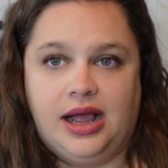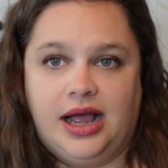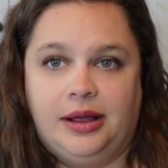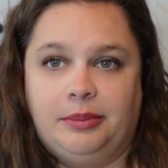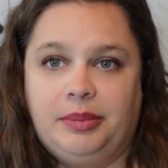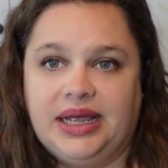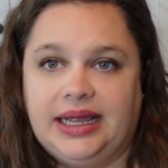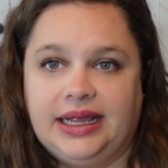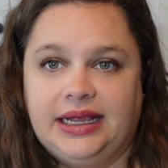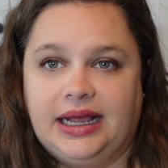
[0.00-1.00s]
um,
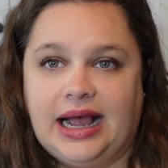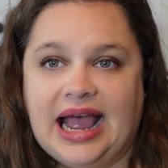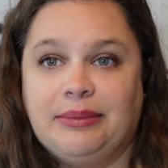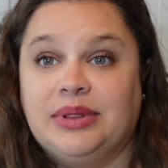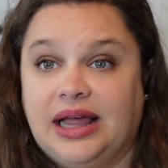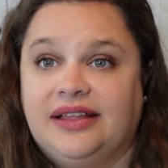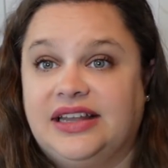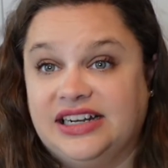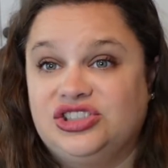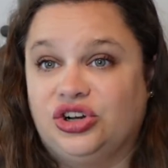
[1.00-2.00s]
but I'm glad
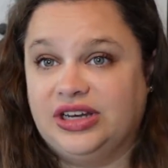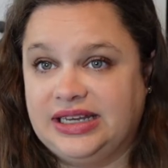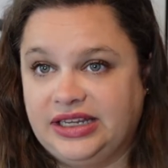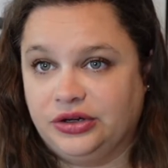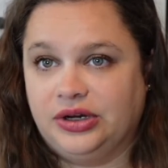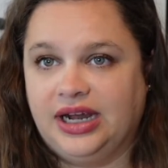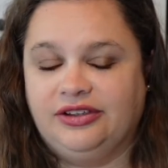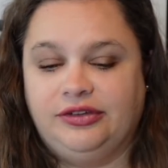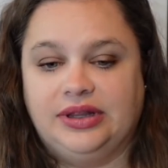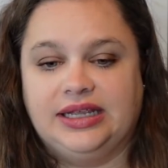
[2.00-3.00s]
that I started here. I
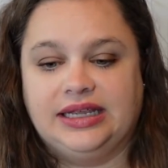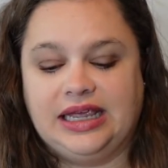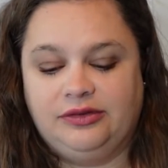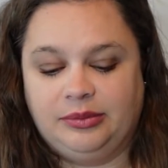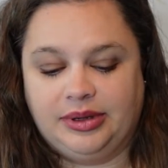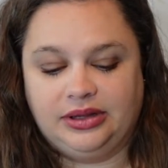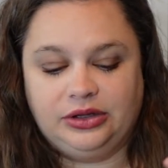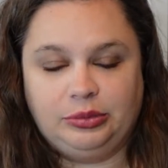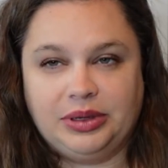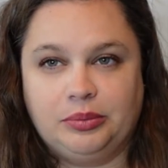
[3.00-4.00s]
feel like it gave him a
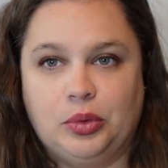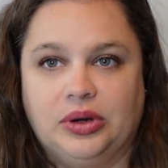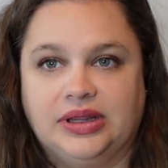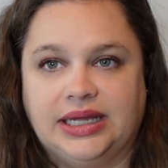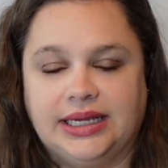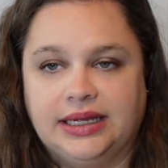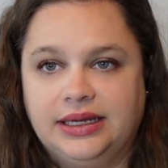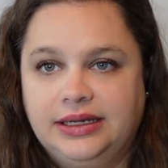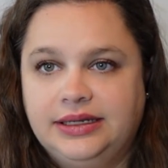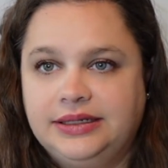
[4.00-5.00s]
little bit more, like,
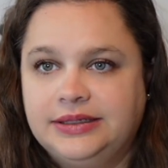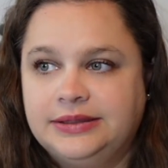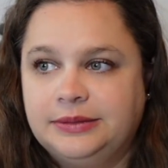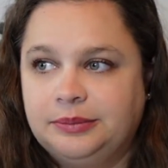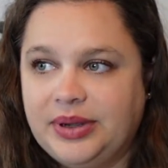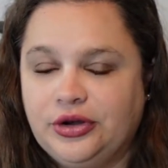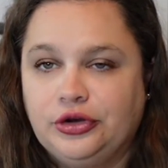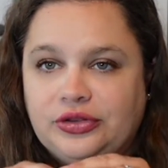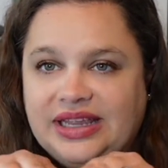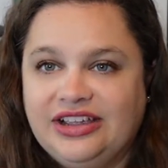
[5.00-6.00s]

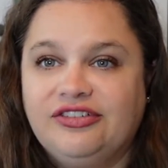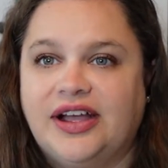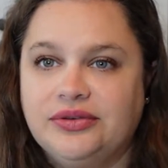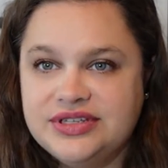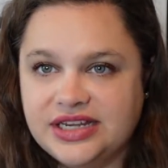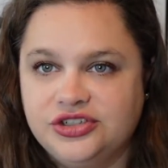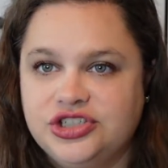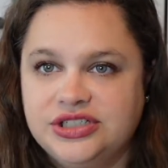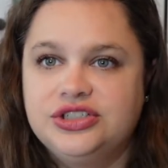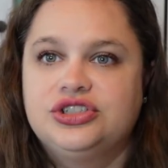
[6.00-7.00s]
better, like,
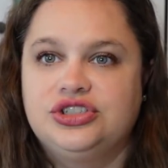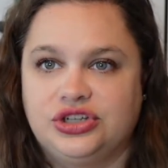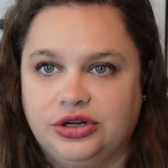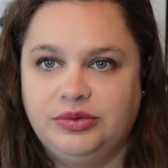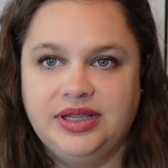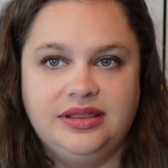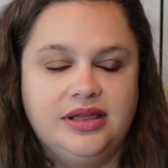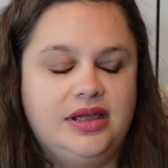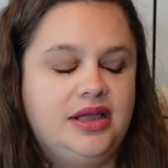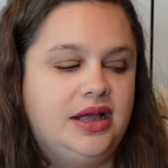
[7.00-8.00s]
foundation to start with.
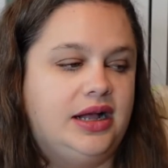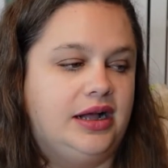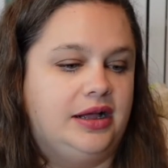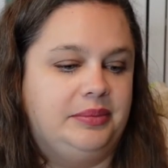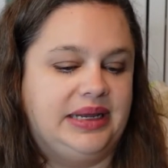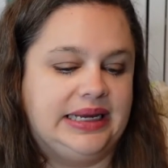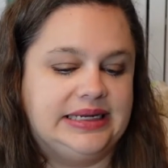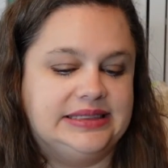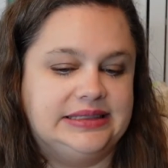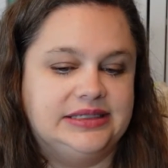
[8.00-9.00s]
Um,
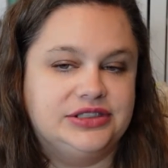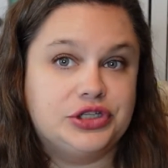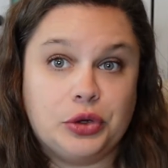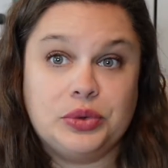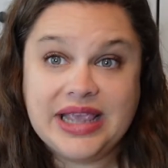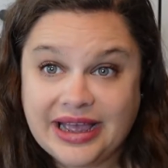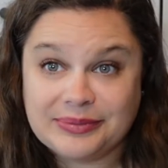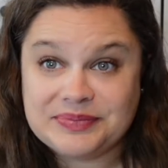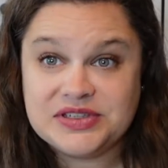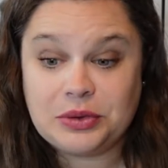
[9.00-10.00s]
and so,
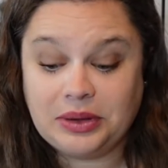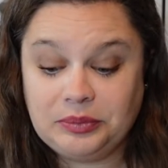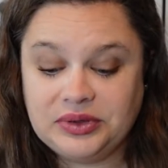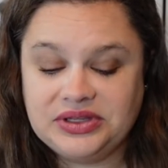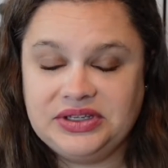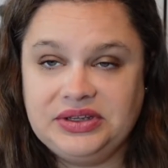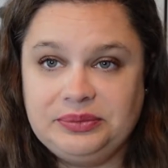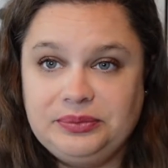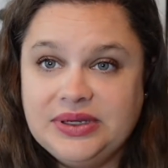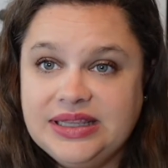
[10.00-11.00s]
yeah, so I'm really,
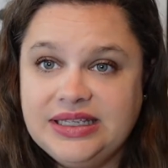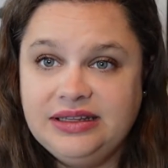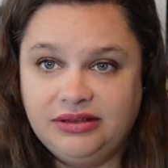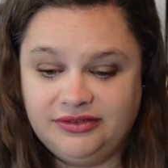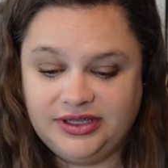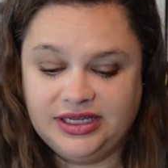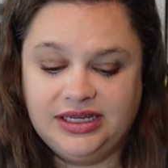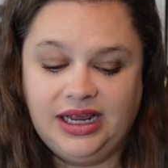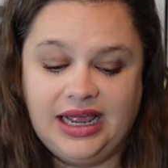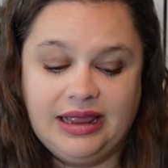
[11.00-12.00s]
really loving
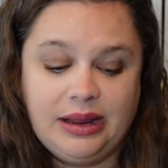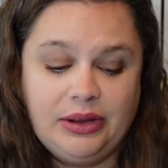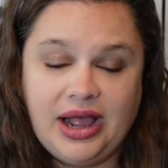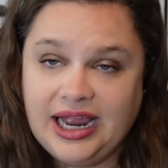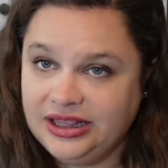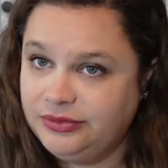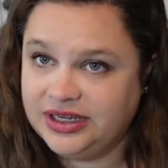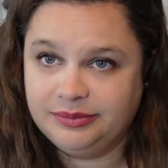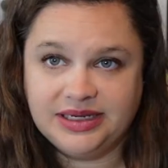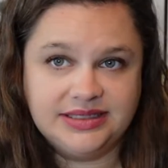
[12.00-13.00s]
it. I highly
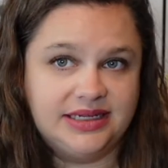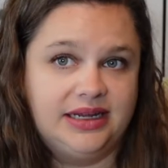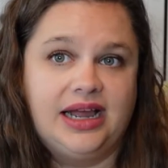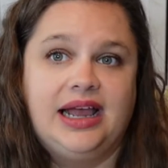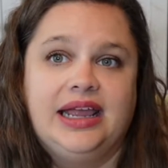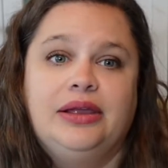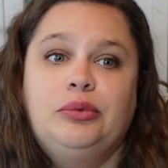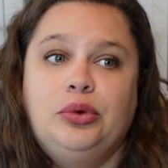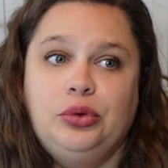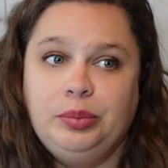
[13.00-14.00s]
recommend it. I
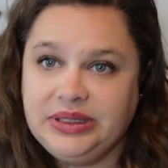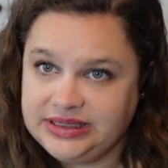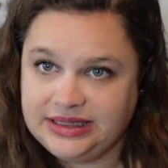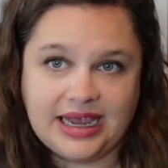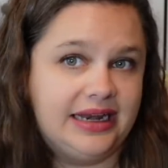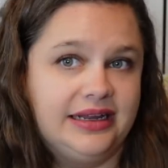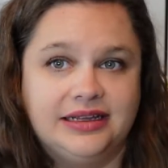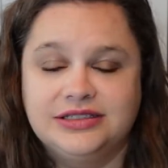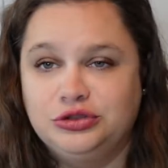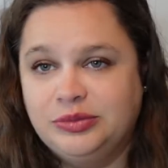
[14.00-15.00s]
will be adding
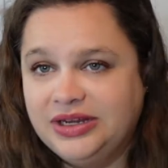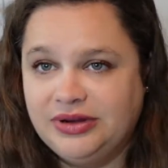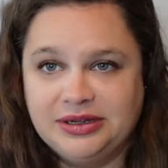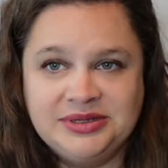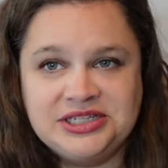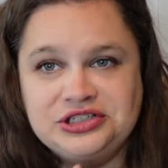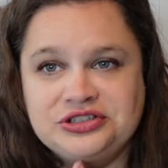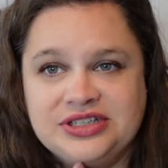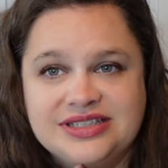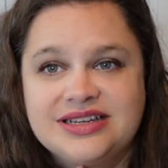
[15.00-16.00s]
it to my
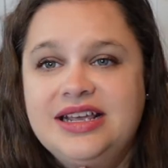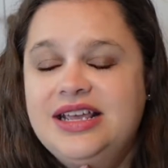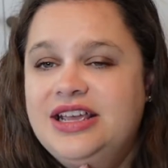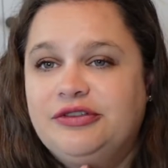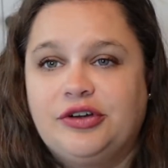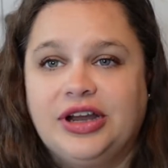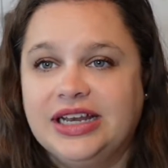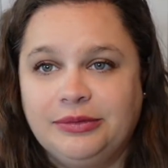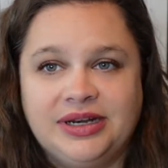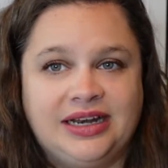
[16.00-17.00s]
recommendation list for
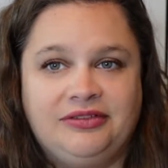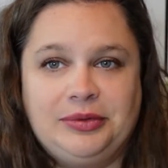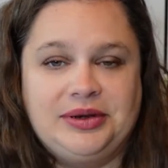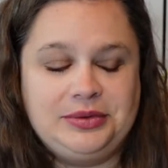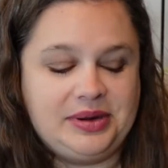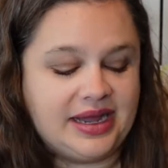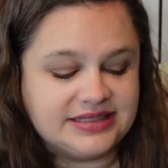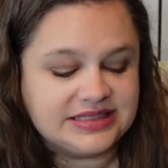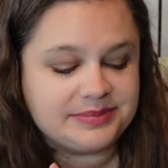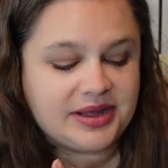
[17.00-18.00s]
anyone and everyone who asks